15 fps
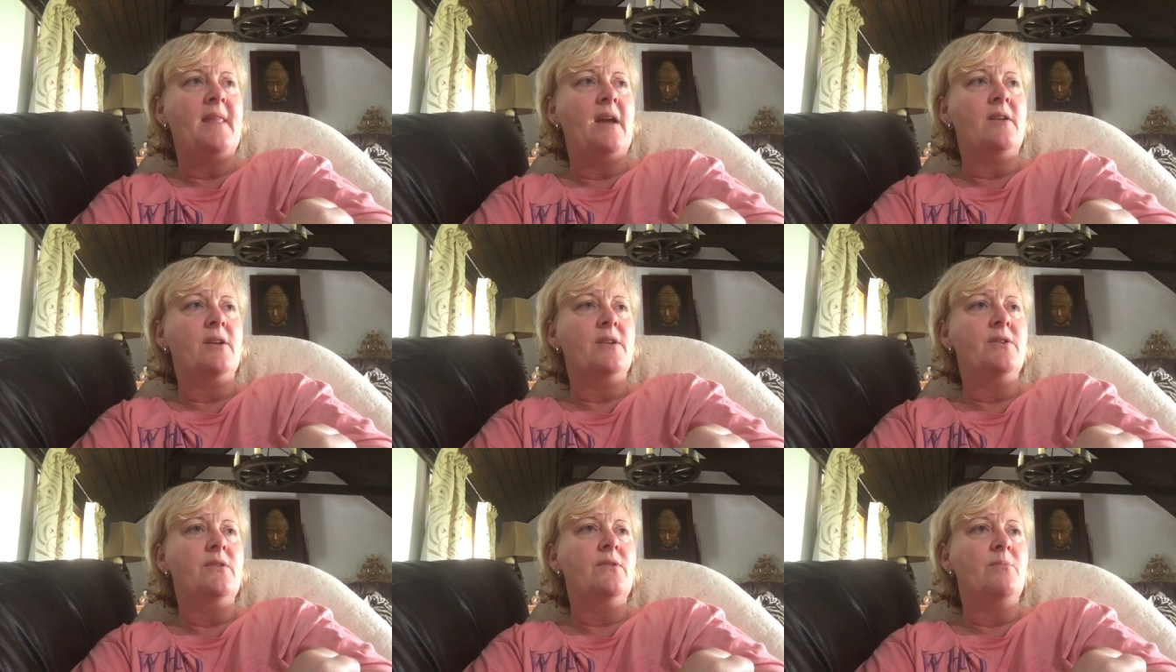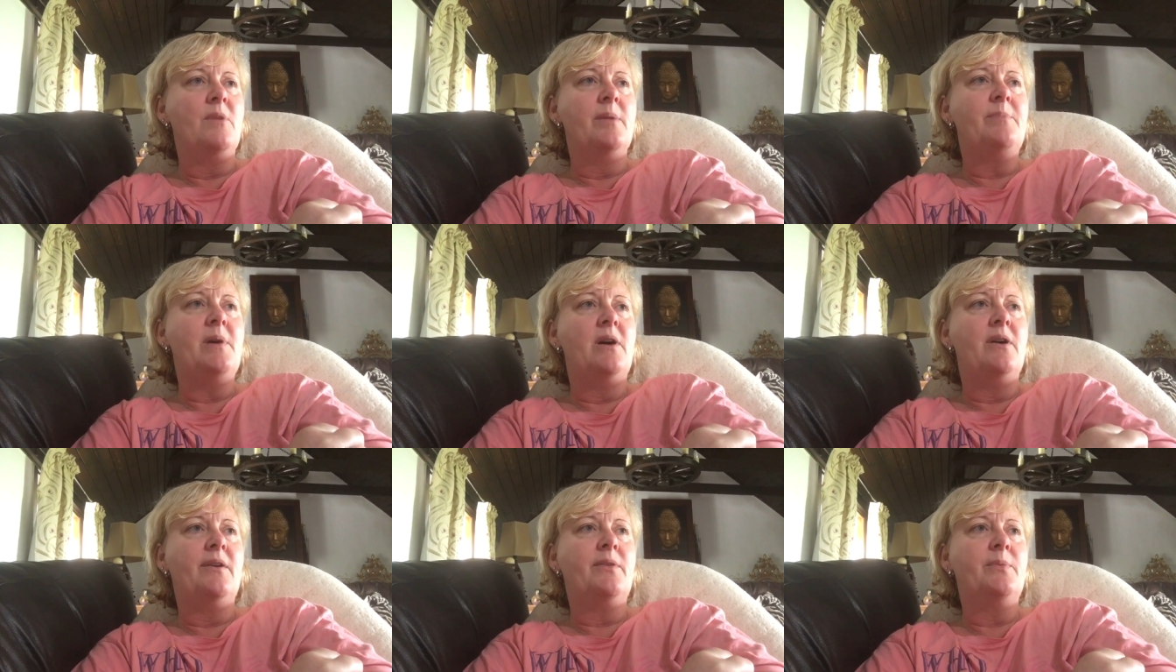And I knew that my
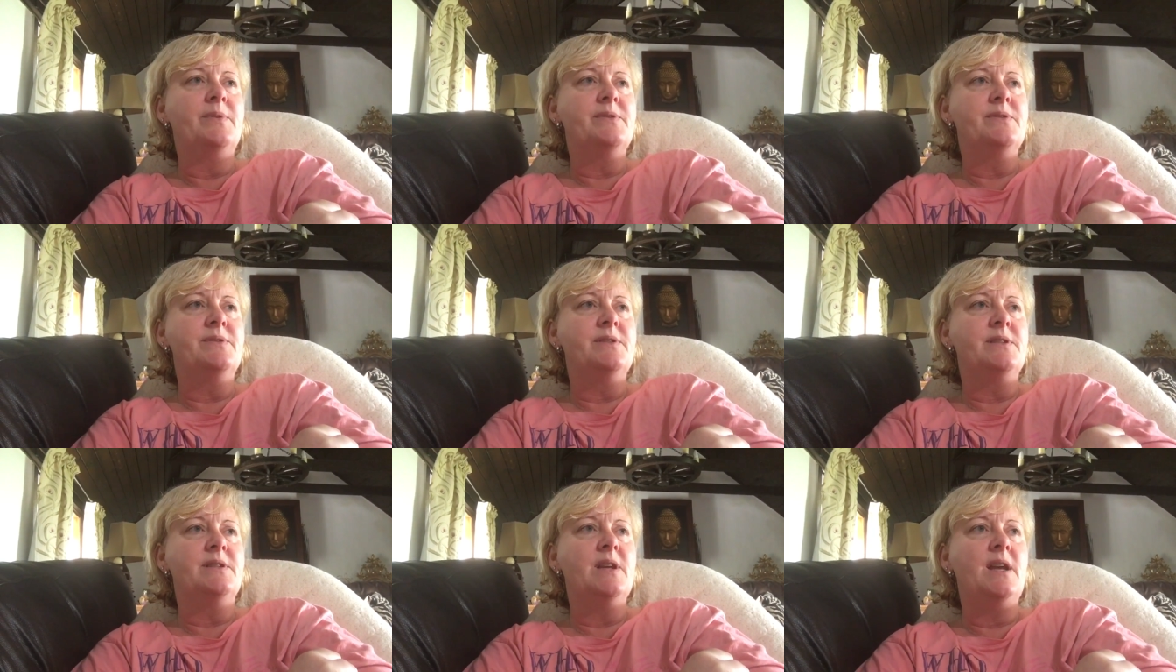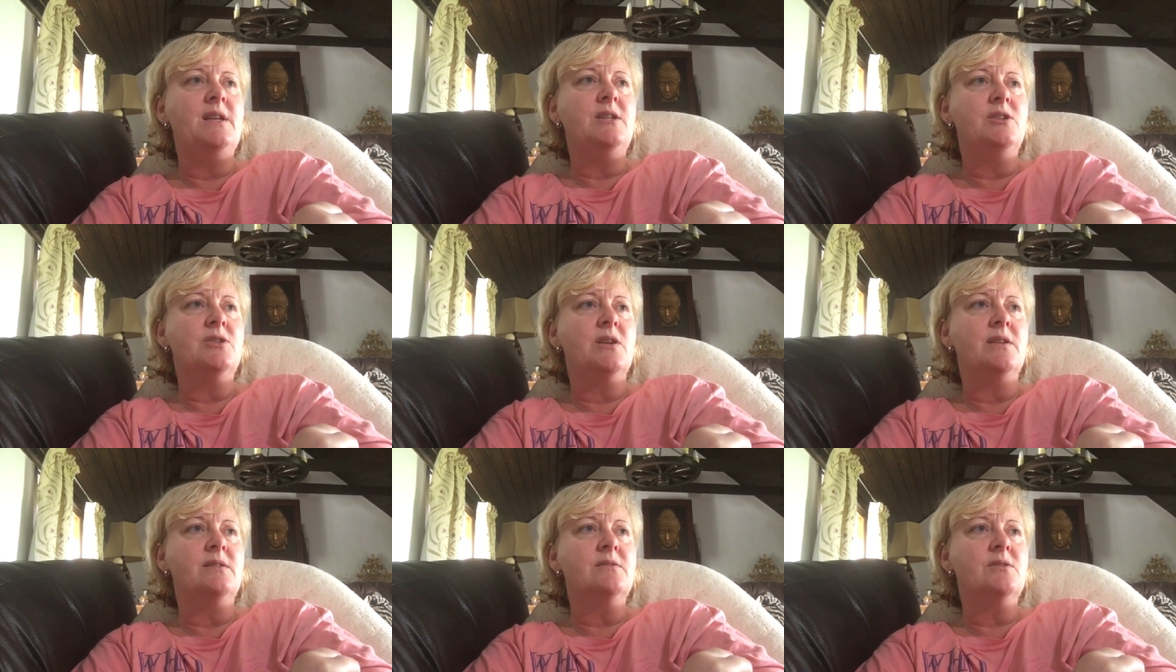path was to
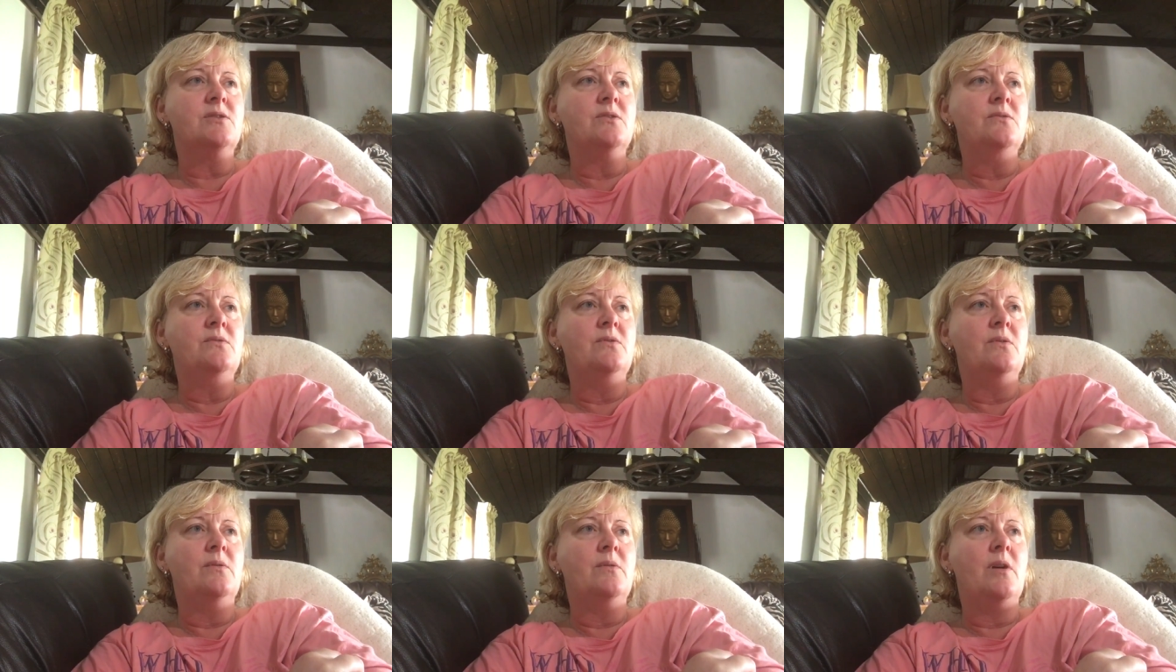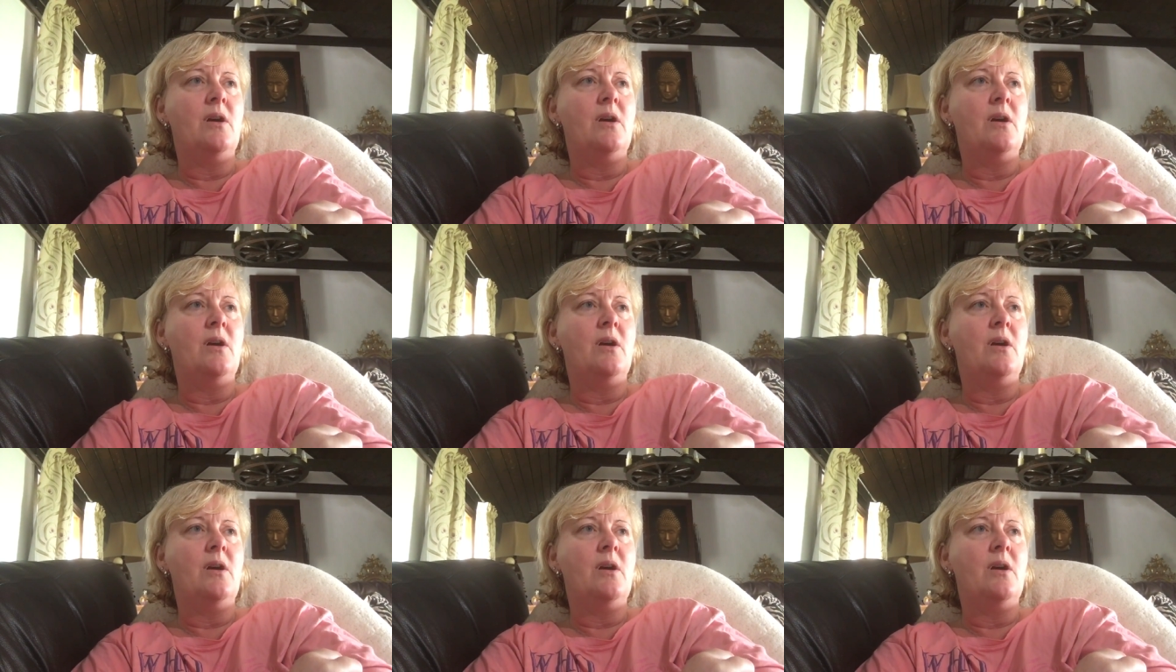teach and to